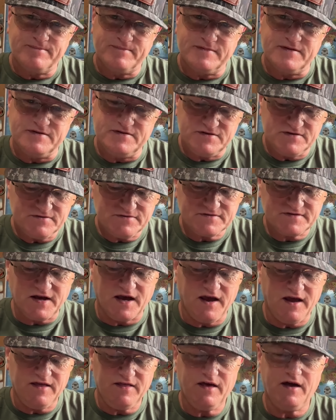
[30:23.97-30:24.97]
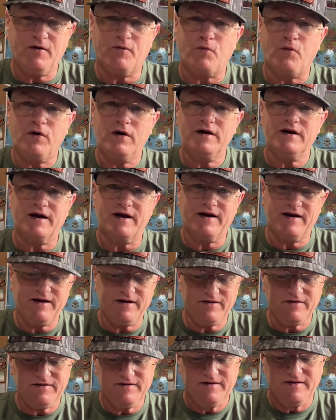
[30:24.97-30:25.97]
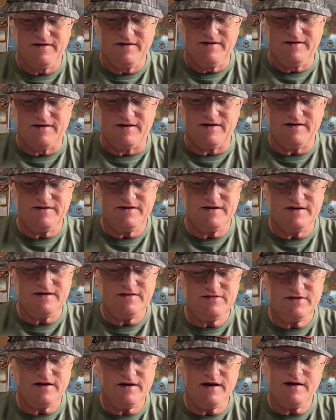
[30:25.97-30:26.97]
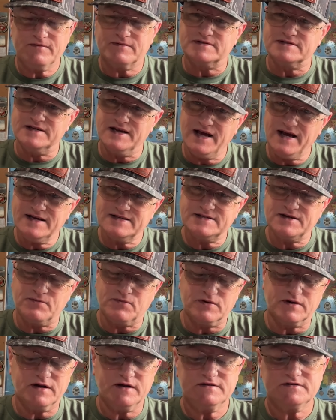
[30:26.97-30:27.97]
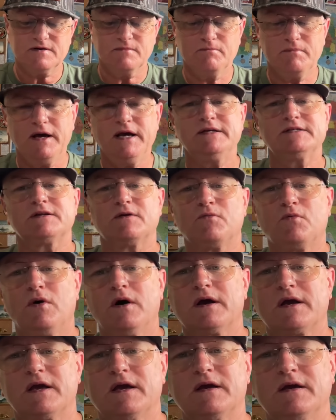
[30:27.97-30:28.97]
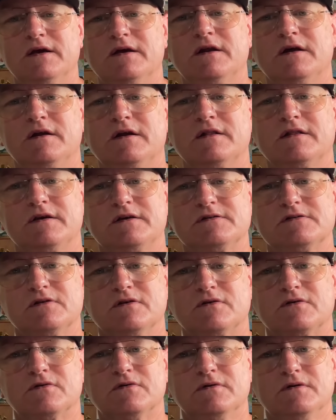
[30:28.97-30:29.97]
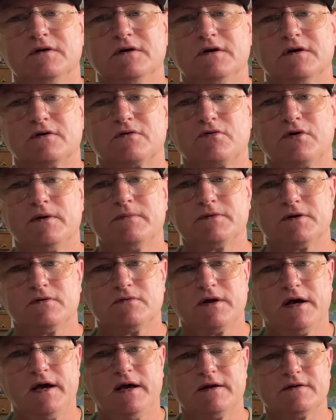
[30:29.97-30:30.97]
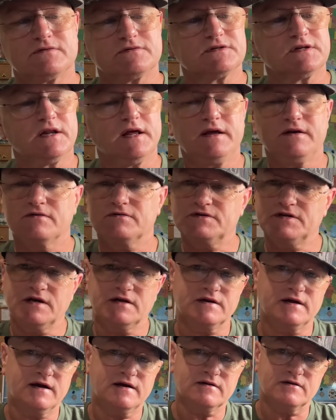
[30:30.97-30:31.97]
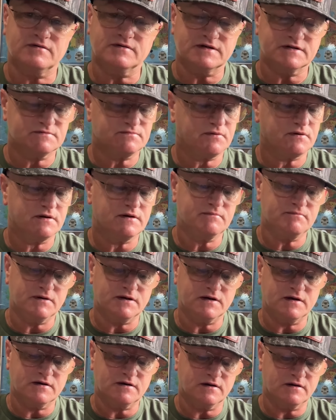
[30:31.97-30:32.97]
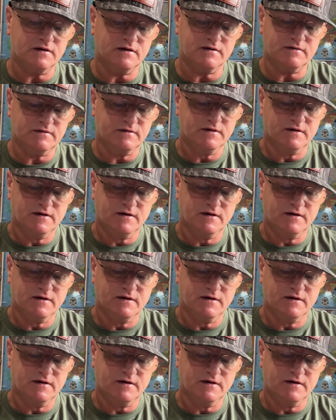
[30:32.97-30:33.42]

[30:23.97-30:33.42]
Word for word: did you see that wad of hair underneath there? That was nasty. It's amazing what can get under these little crimped-on handles. And ain't no telling how long that's been under there.